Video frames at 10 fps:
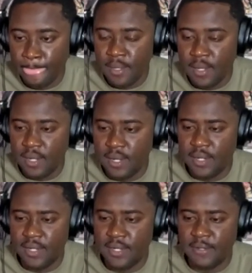
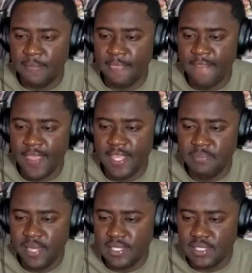And he
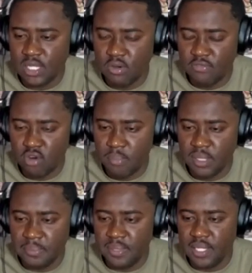basically gonna form an
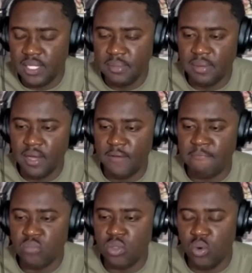opinion about
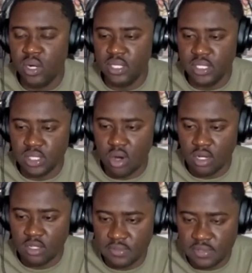whether it's
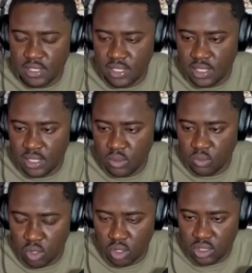Article 15
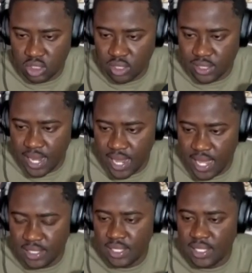worthy or not,
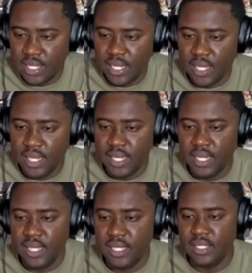
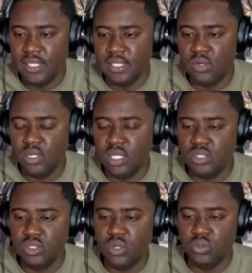and he's gonna let you
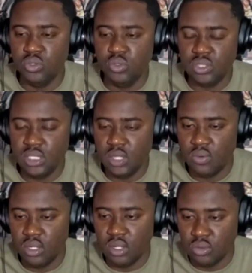know, do you still
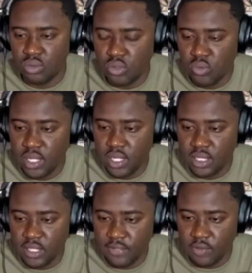want to go through with it?
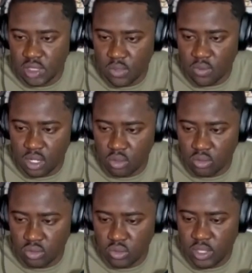If you still want to go
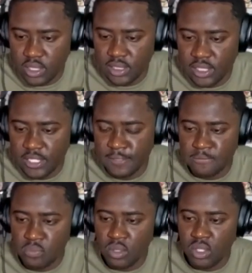through with it, then
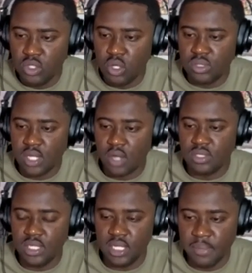you go talk to
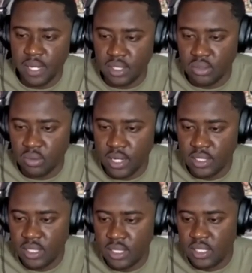the commander, right?
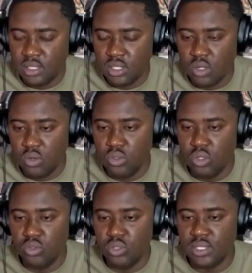So you're
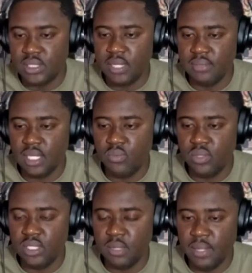gonna do the same thing with
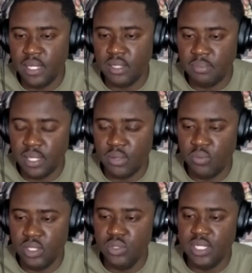the commander. But
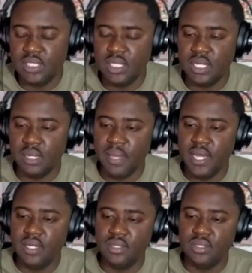when you get to the
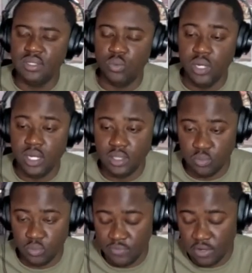commander, well,
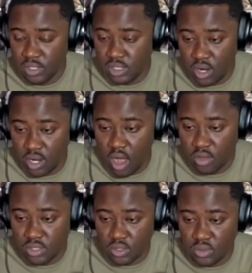first sergeant,
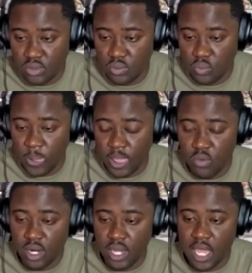also you
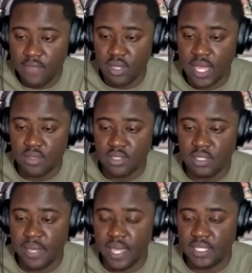want to have your counseling
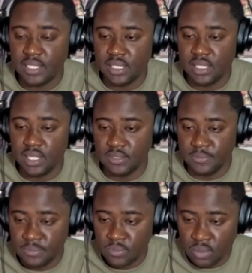packet together.
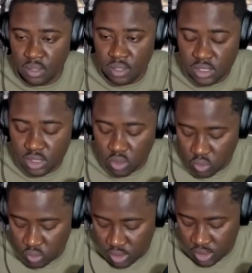
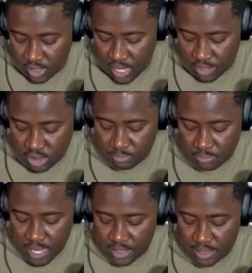So counseling
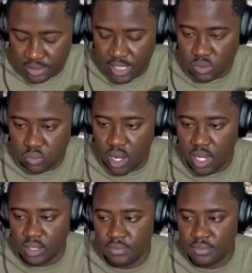packet, that's why